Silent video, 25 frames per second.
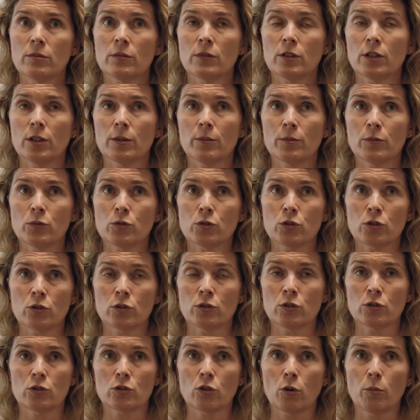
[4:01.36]
um,
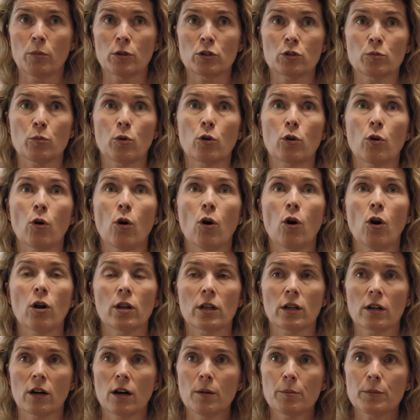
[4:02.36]
so much more
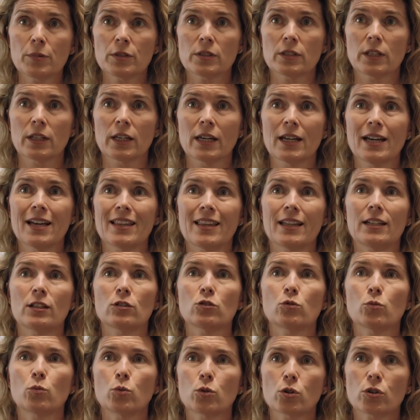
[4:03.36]
all-encompassing that
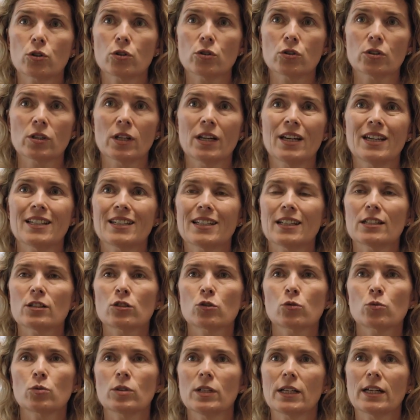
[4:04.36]
it's worse
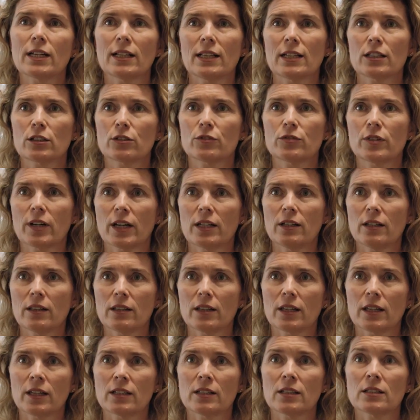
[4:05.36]
doesn't really clarify
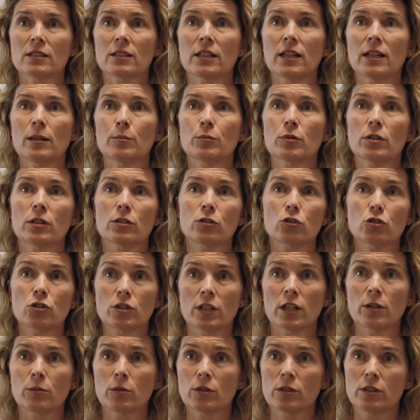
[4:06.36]
anything. It doesn't help you
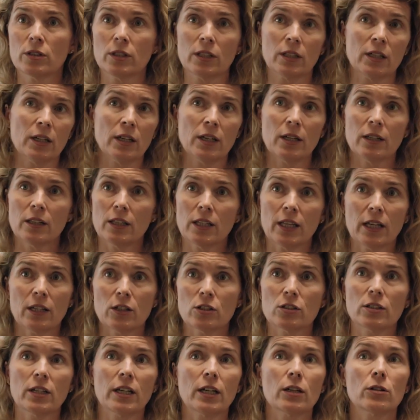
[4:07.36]
understand what the, the
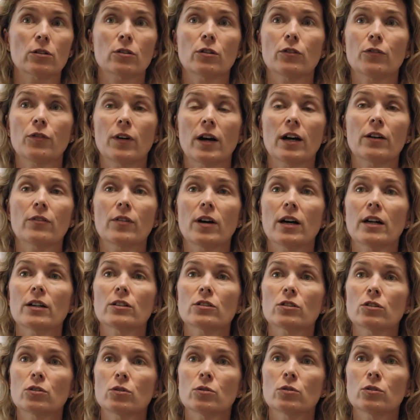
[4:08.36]
NSA or the Five
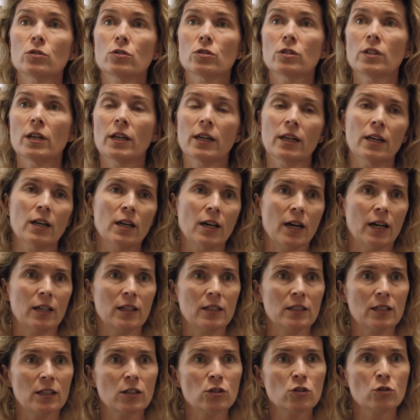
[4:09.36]
Eyes are doing today, and
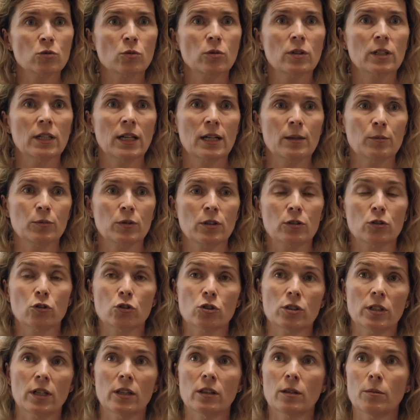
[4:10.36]
it doesn't really help you
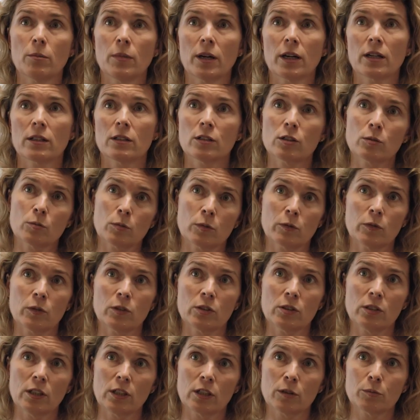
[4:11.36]
understand the mechanism of the
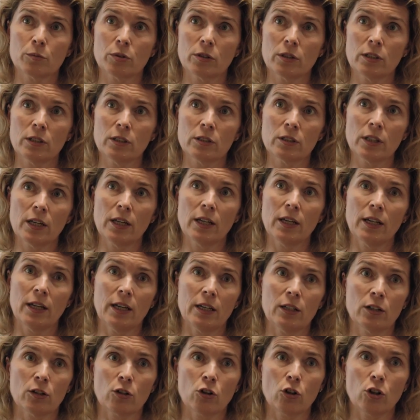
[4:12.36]
secret police
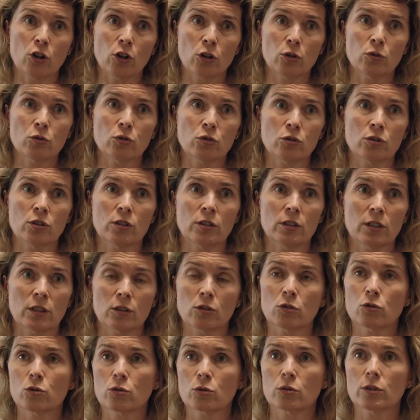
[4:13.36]
in a closed
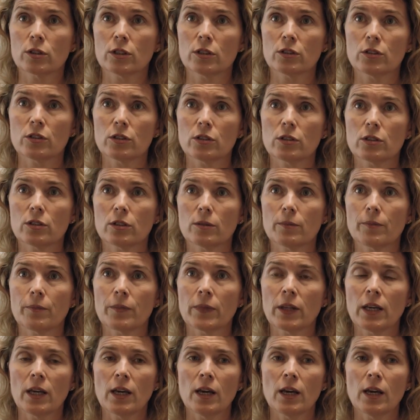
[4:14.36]
dictatorial system.